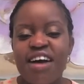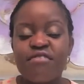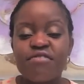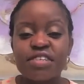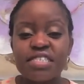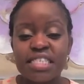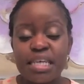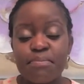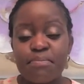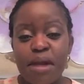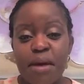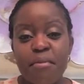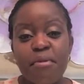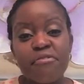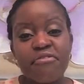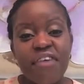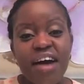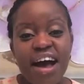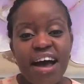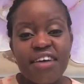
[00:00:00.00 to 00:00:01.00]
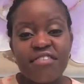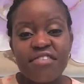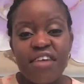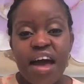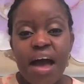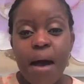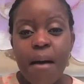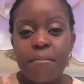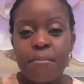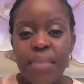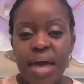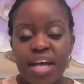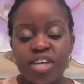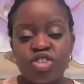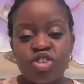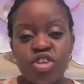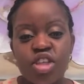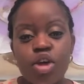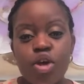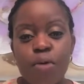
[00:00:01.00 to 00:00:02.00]
For tip number 5, make
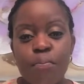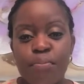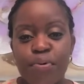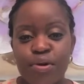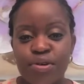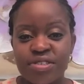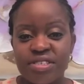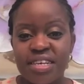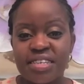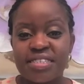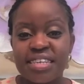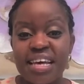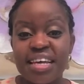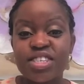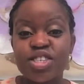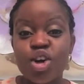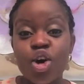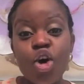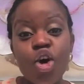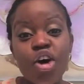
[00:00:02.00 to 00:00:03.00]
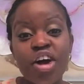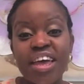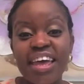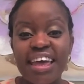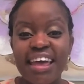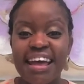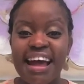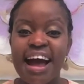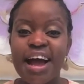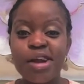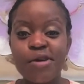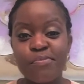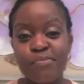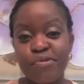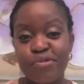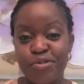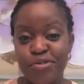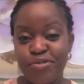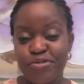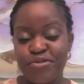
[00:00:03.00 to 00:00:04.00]
sure that your process is cookie cutter
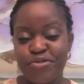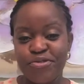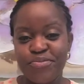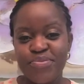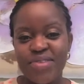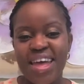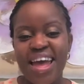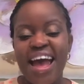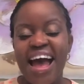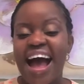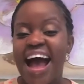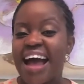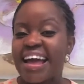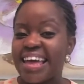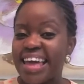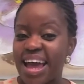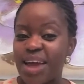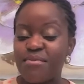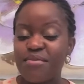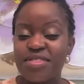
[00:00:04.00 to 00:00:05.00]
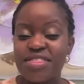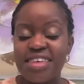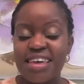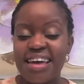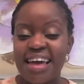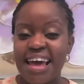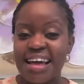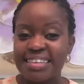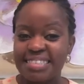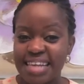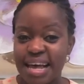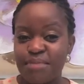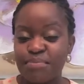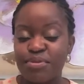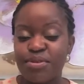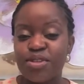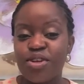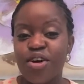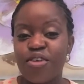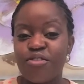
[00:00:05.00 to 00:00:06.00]
proof. Again, with the
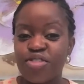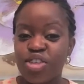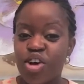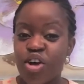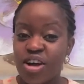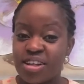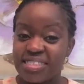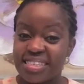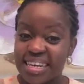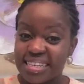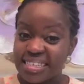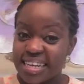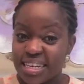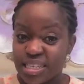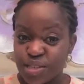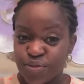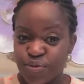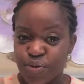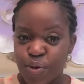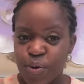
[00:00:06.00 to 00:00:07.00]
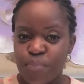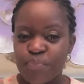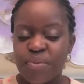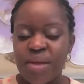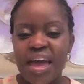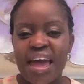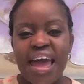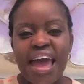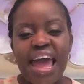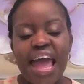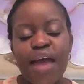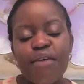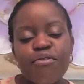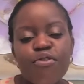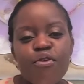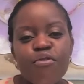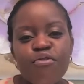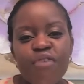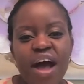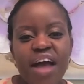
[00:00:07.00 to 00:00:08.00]
example of the Contact Us form. If
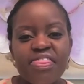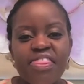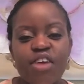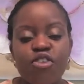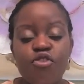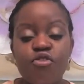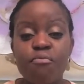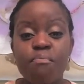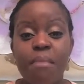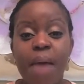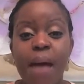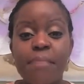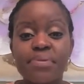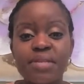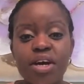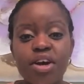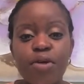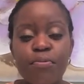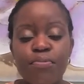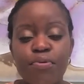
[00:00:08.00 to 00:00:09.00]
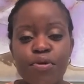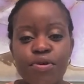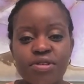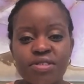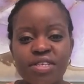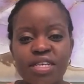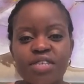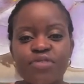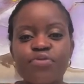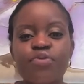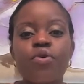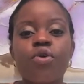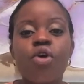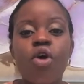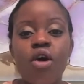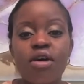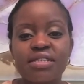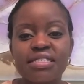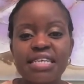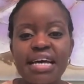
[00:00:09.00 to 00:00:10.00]
you find that you've mapped out a process for
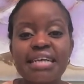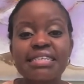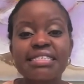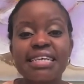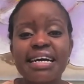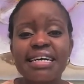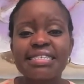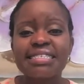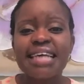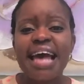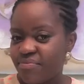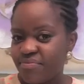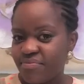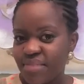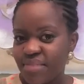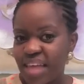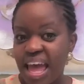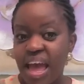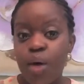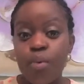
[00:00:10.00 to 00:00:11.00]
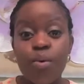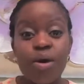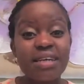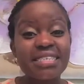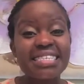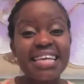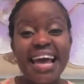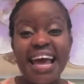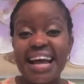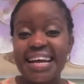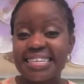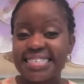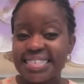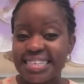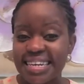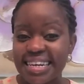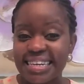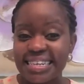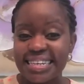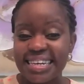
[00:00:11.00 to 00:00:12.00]
Contact Us, it works
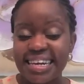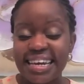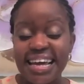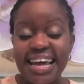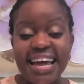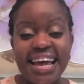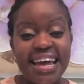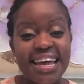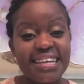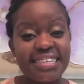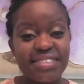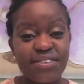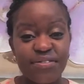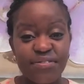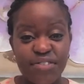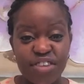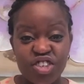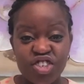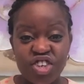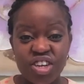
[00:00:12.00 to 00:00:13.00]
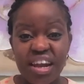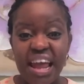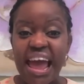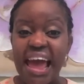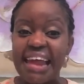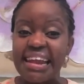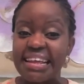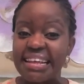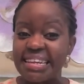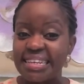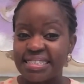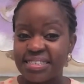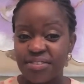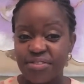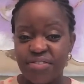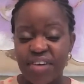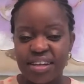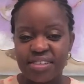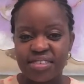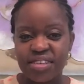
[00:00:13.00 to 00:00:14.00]
excellently, it is efficient, and it is
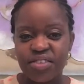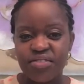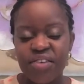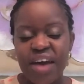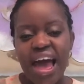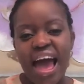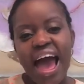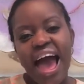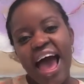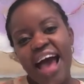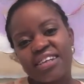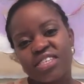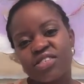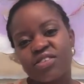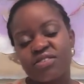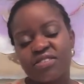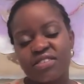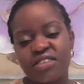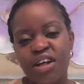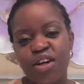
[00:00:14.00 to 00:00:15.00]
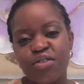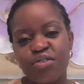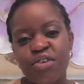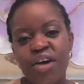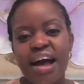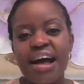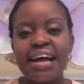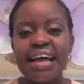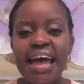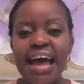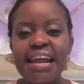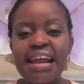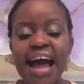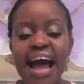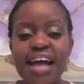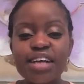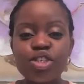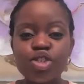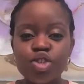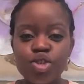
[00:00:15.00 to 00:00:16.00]
effective, ask yourself, can
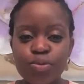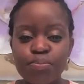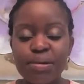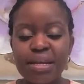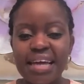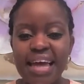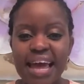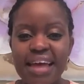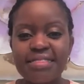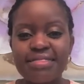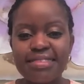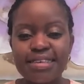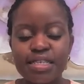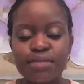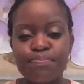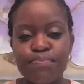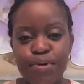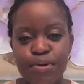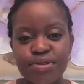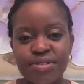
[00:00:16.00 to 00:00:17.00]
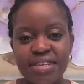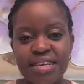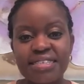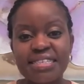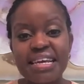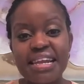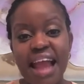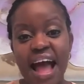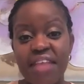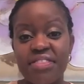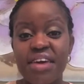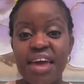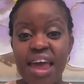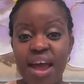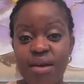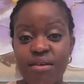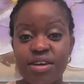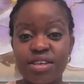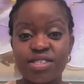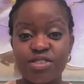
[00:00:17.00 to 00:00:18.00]
I duplicate this process in other
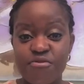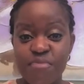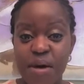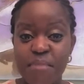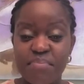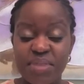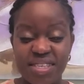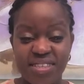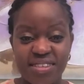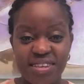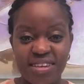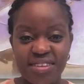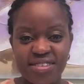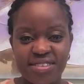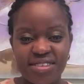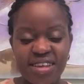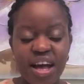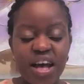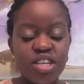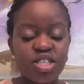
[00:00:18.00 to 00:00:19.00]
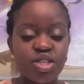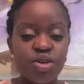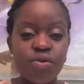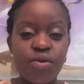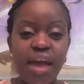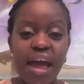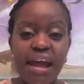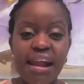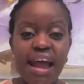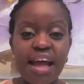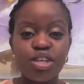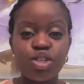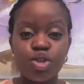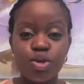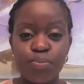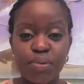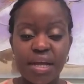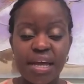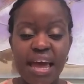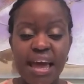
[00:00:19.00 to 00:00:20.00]
areas of my business? So can I
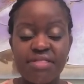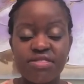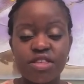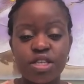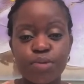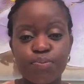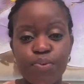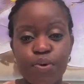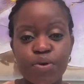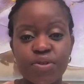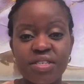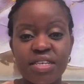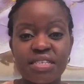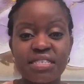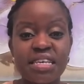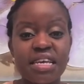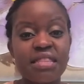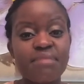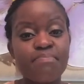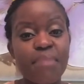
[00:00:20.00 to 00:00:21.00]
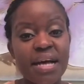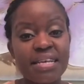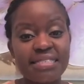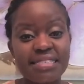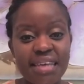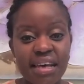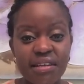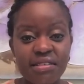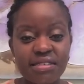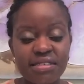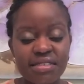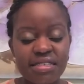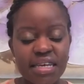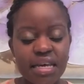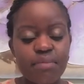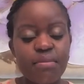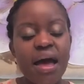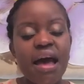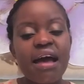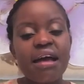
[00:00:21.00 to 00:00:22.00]
duplicate this process in my sales
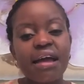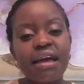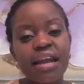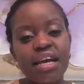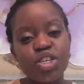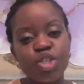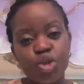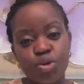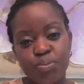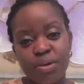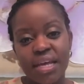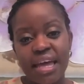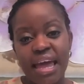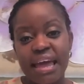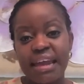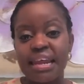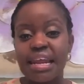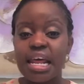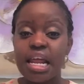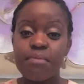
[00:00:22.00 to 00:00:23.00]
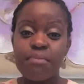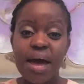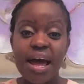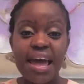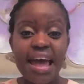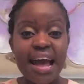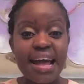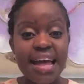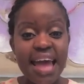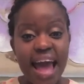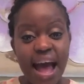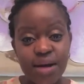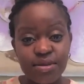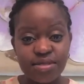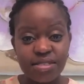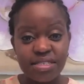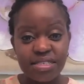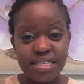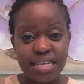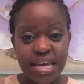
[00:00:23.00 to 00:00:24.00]
team? Can I duplicate it in my
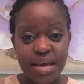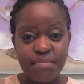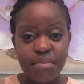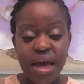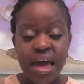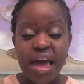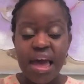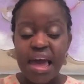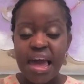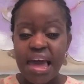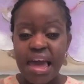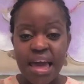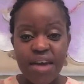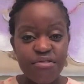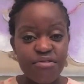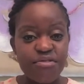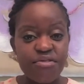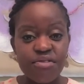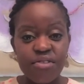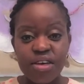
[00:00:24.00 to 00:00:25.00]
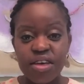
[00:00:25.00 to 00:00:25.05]
accounts team? If